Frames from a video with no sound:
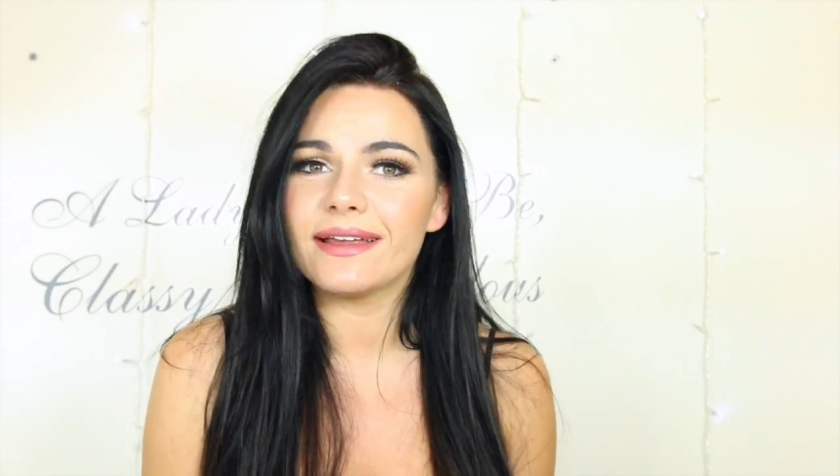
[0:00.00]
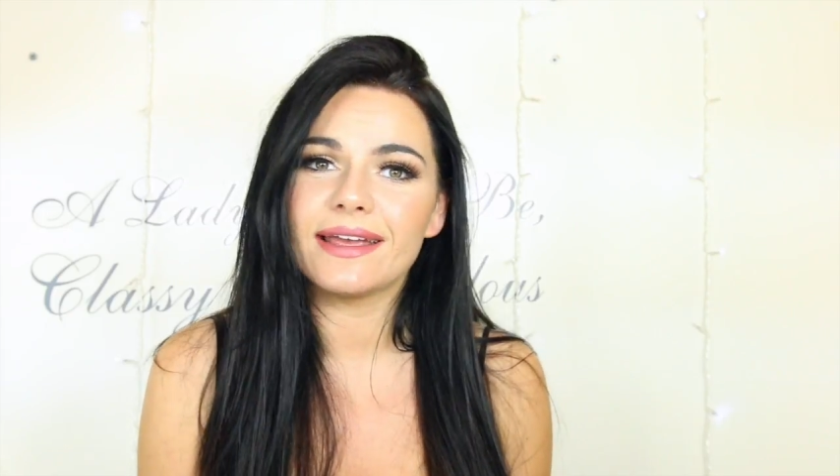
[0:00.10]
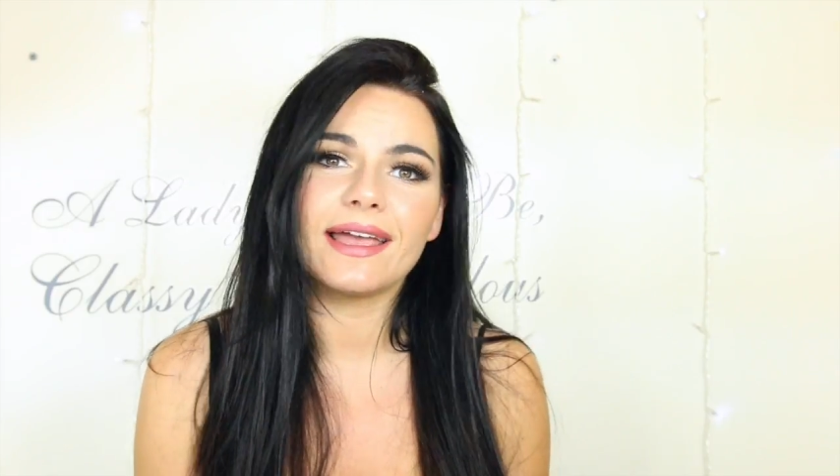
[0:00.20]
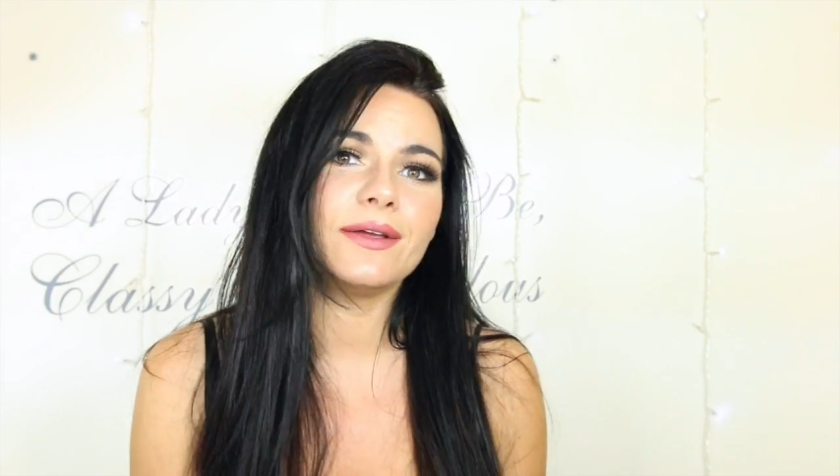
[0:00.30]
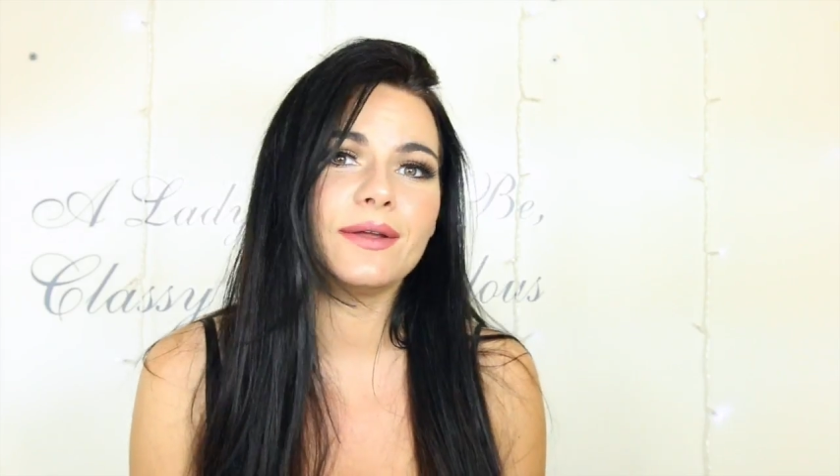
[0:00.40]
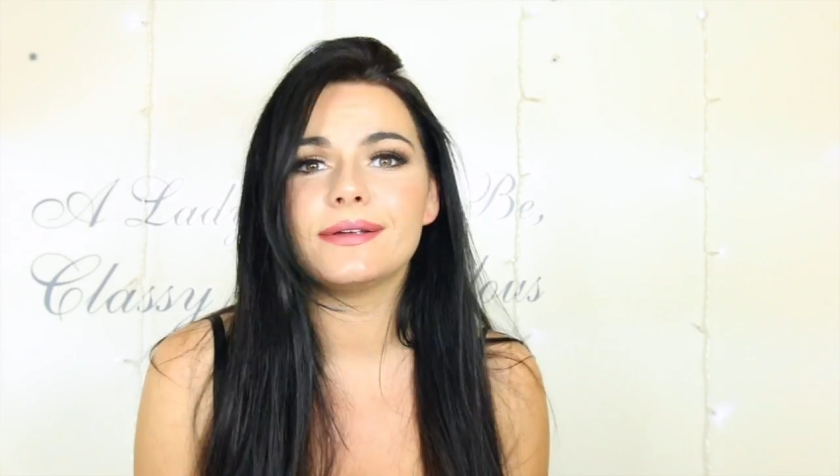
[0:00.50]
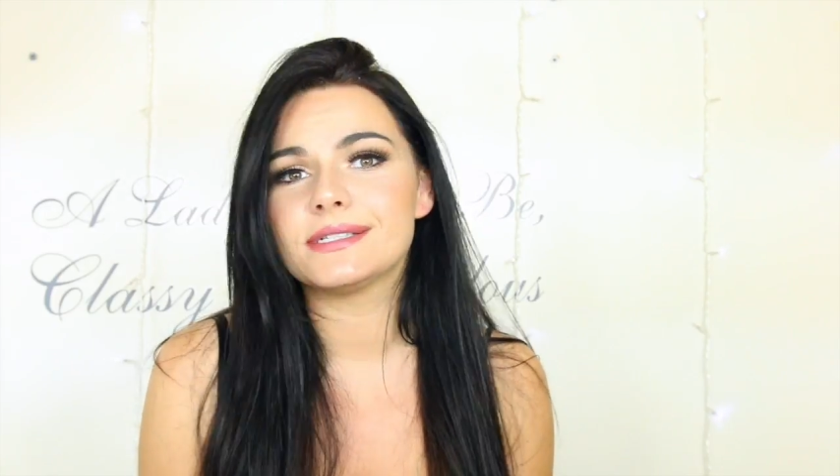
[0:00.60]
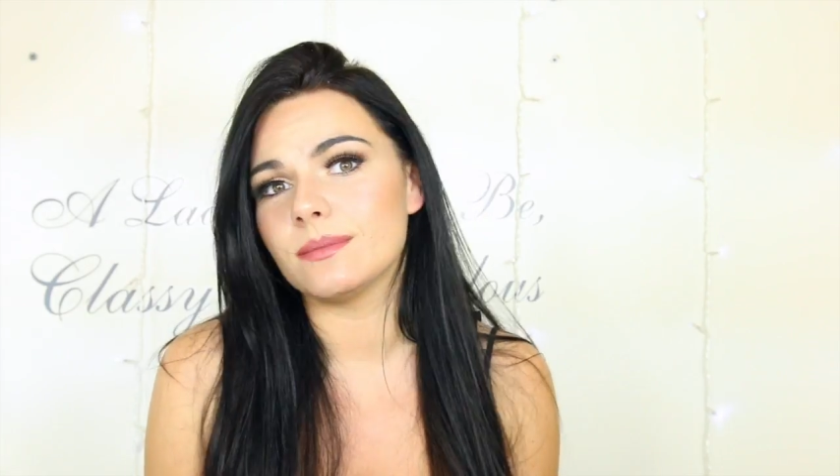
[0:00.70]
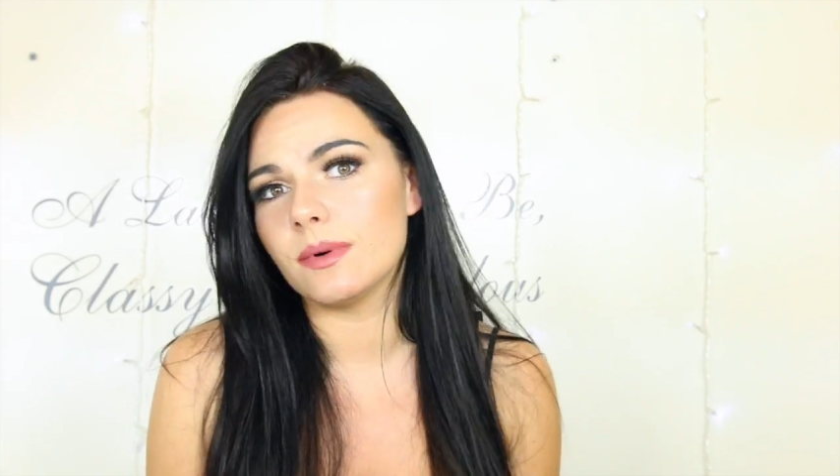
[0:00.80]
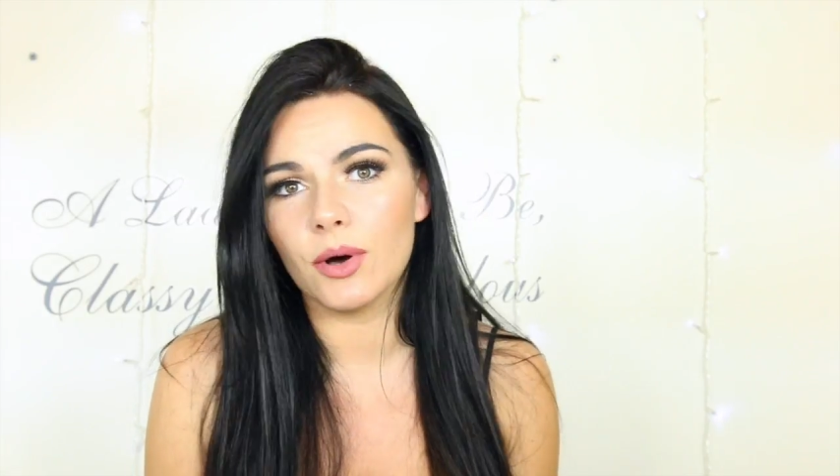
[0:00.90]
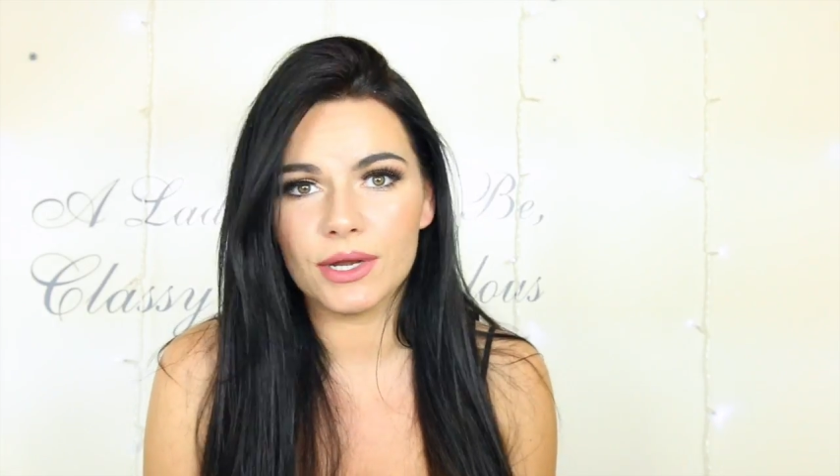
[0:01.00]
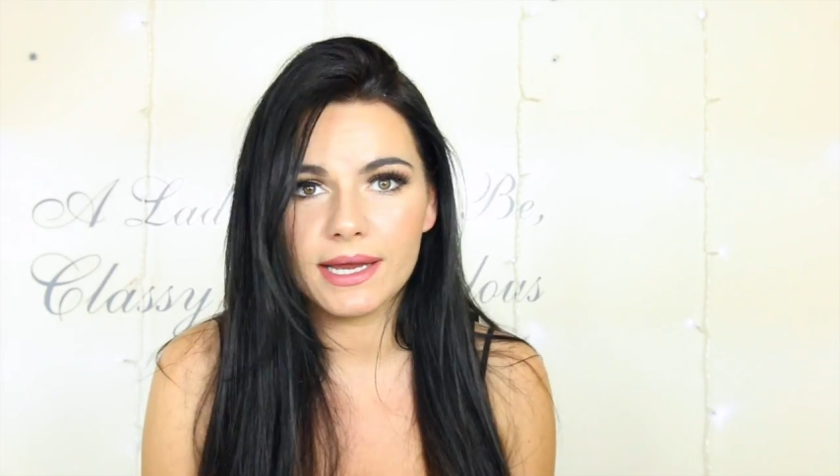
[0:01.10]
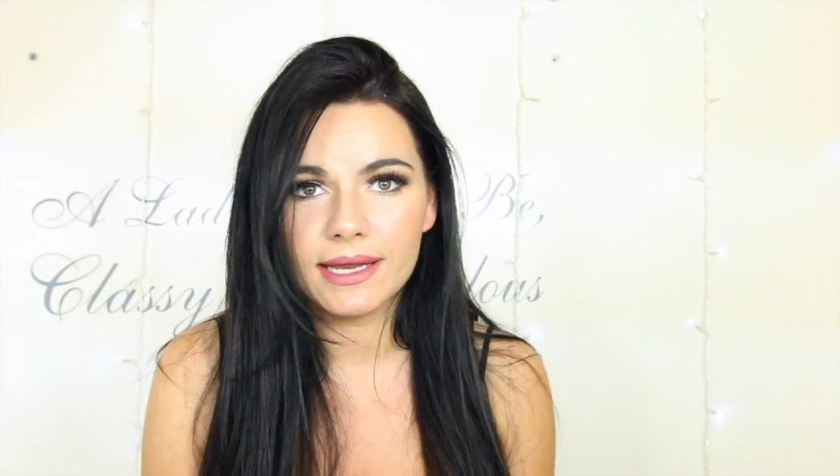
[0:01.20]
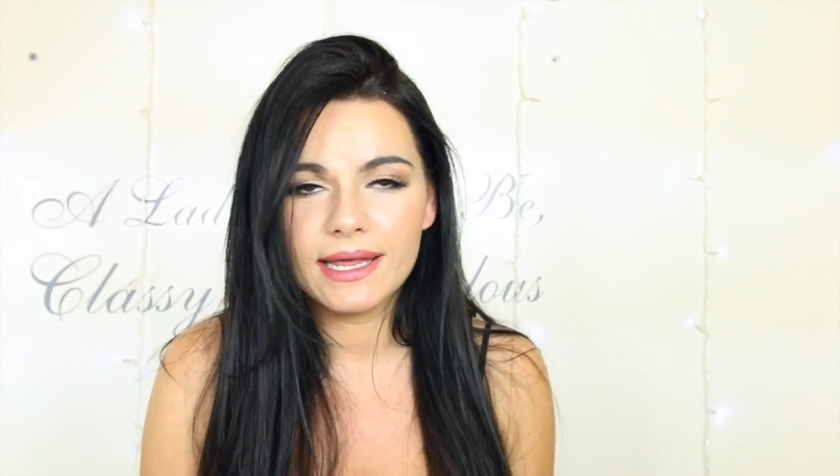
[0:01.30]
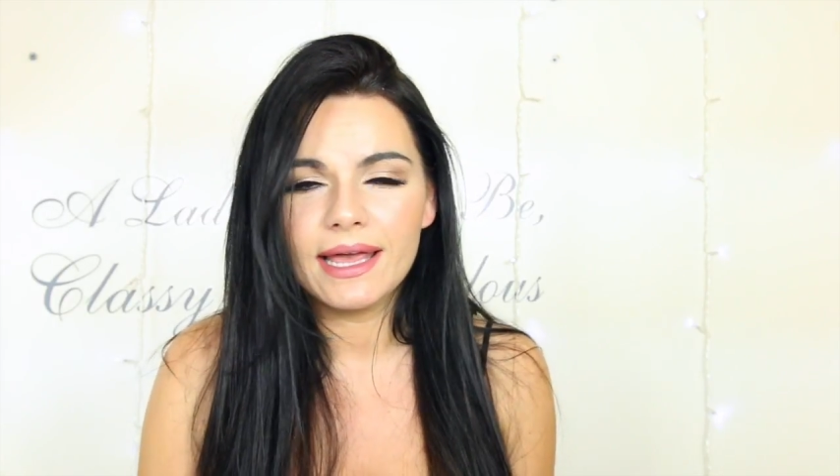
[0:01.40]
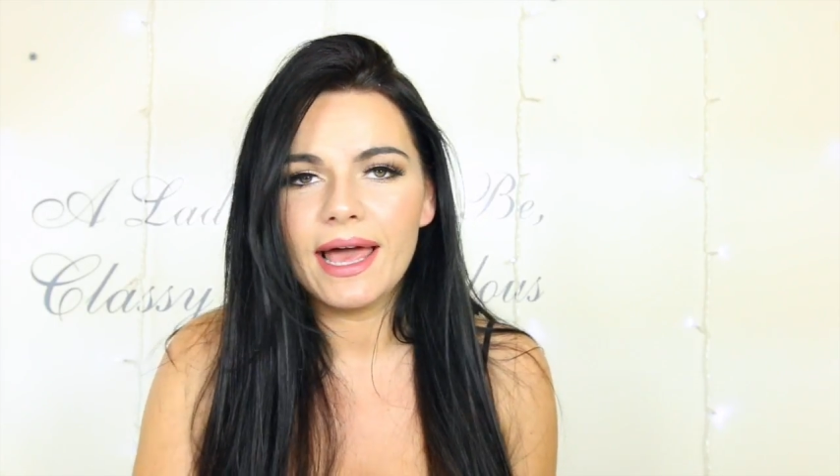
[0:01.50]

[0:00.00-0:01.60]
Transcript: gonna get you no summer body.